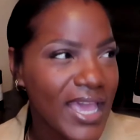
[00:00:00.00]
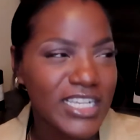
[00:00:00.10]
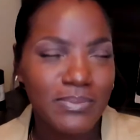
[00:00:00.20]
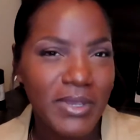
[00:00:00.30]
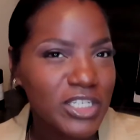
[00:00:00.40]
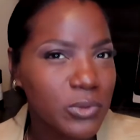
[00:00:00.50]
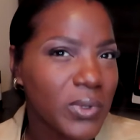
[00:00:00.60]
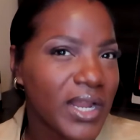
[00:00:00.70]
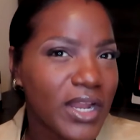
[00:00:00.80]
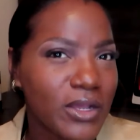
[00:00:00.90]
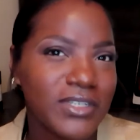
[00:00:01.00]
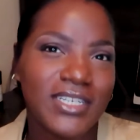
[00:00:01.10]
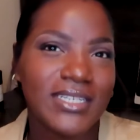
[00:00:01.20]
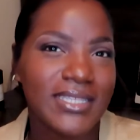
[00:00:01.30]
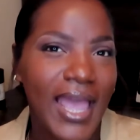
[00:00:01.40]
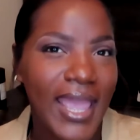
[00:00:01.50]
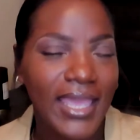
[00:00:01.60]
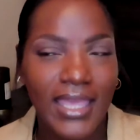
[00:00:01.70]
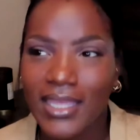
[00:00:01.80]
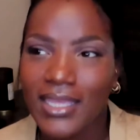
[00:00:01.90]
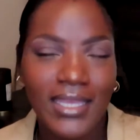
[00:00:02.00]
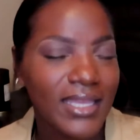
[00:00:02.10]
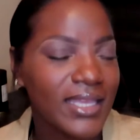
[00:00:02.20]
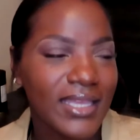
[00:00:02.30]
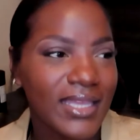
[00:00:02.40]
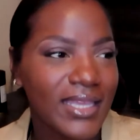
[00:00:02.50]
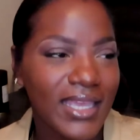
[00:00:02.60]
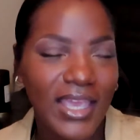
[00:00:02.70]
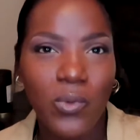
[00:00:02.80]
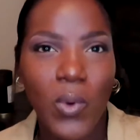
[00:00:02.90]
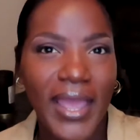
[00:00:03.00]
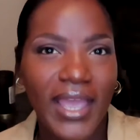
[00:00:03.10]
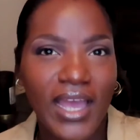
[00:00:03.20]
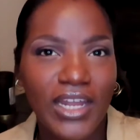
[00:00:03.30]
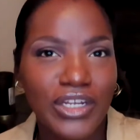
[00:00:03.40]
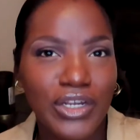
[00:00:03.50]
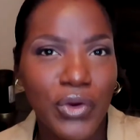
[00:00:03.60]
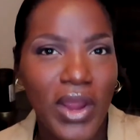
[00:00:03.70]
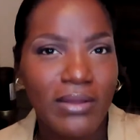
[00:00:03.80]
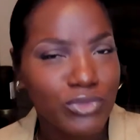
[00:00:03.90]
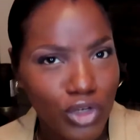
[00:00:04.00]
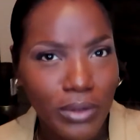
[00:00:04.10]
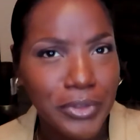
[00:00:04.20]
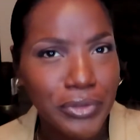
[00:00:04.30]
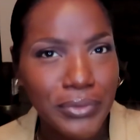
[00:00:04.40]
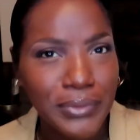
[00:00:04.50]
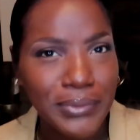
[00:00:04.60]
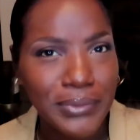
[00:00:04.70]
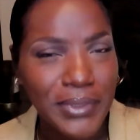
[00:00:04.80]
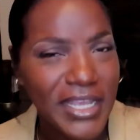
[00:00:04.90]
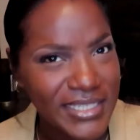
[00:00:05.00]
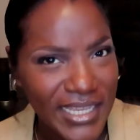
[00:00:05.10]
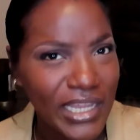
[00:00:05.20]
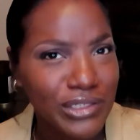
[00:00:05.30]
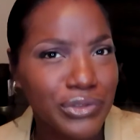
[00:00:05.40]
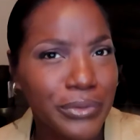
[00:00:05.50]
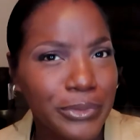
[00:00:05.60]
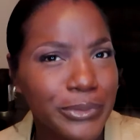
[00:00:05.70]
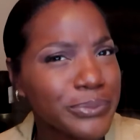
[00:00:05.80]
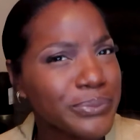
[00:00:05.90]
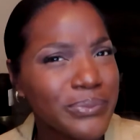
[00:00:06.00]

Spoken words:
Especially when I know she's like in white collar crime trouble, in tax trouble.